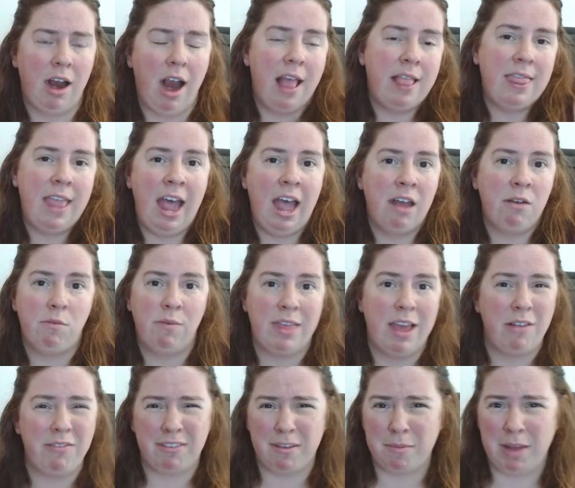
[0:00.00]
And that
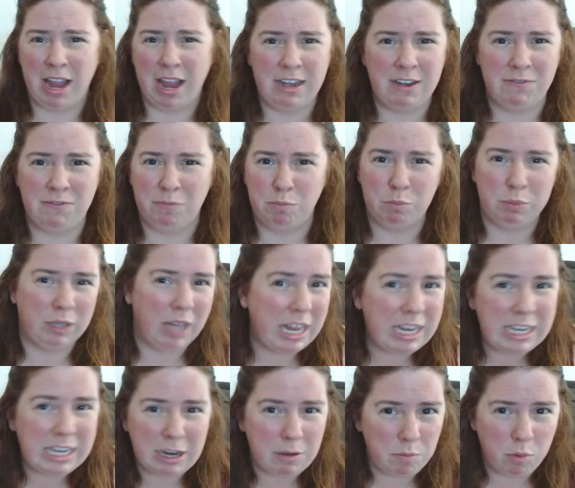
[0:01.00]
without some kind of
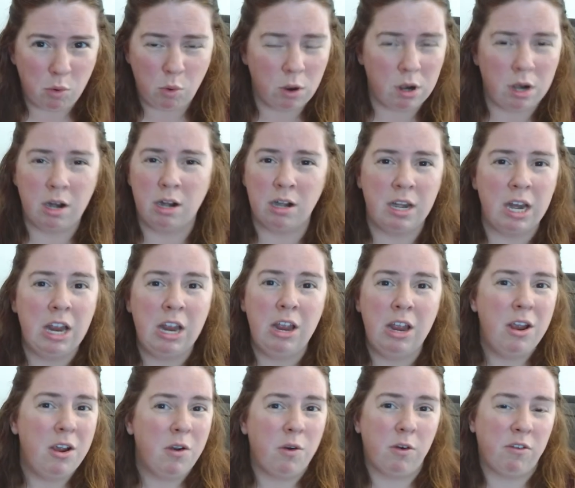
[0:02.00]
blending board,
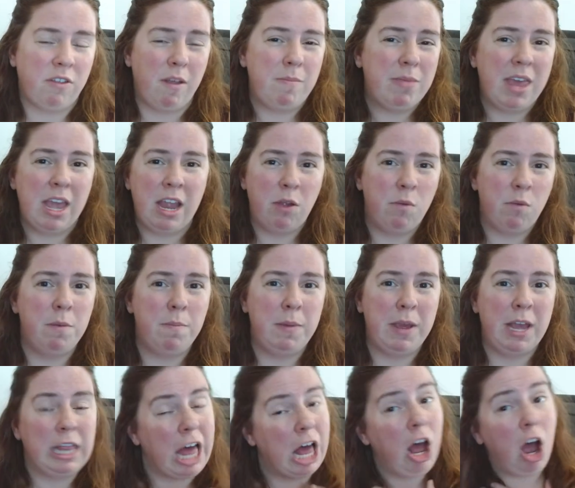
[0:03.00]
or something would be
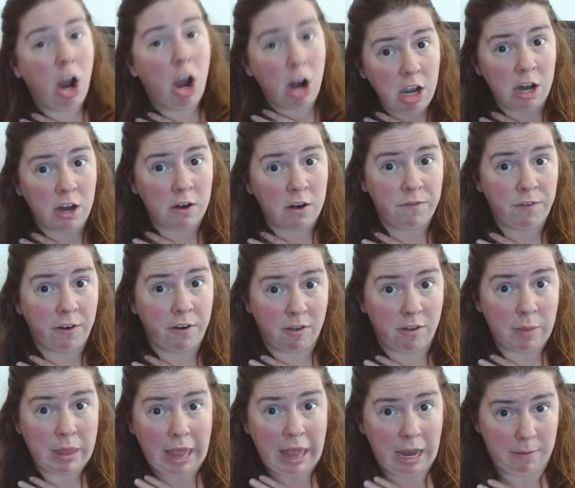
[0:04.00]
a lot harder for
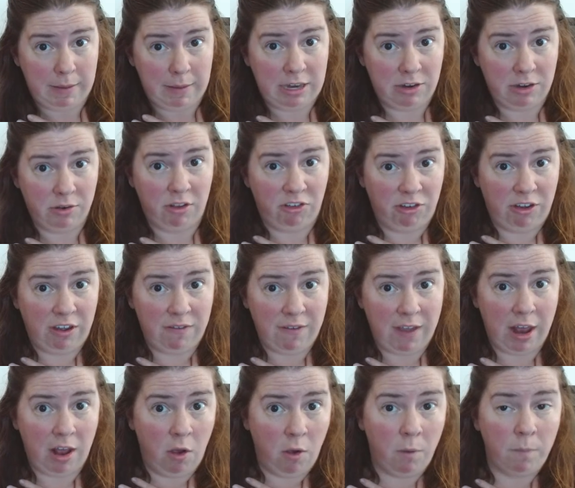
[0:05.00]
someone like me to achieve
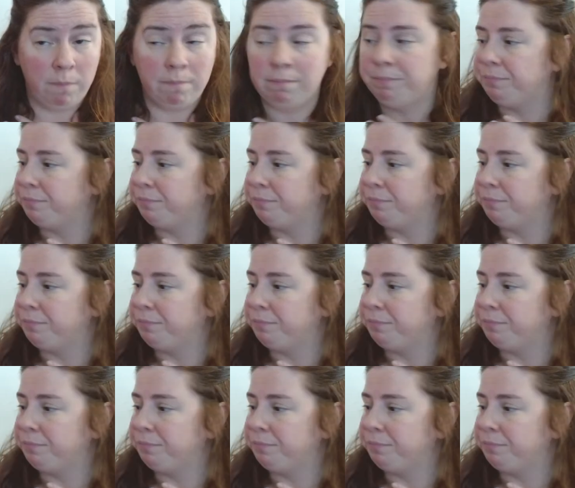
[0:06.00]
at home.